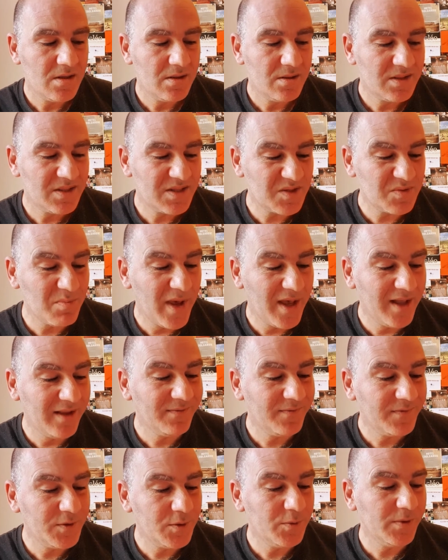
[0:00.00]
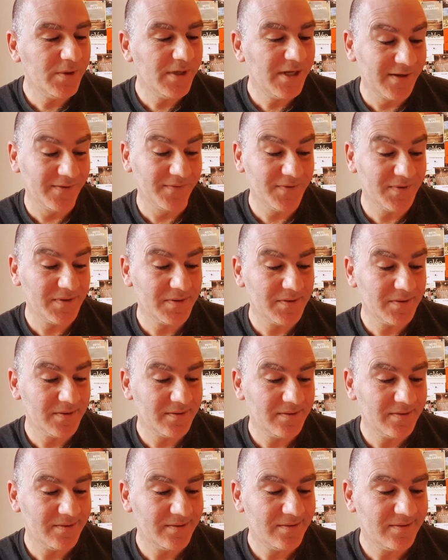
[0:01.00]
smell few leaves,
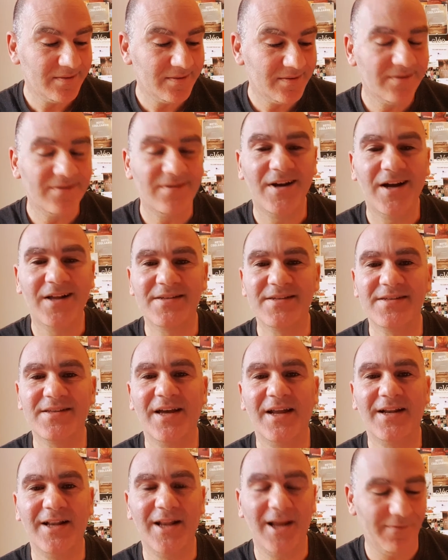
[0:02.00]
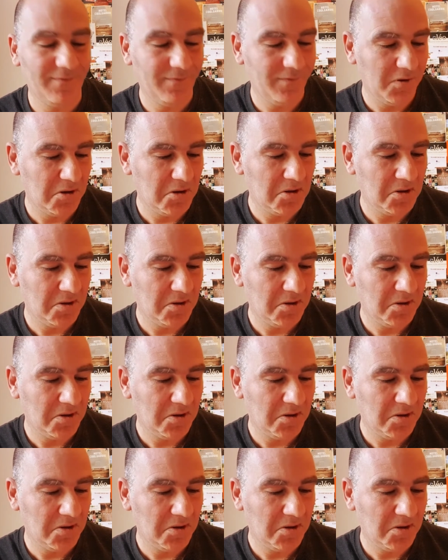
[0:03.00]
and start laughing.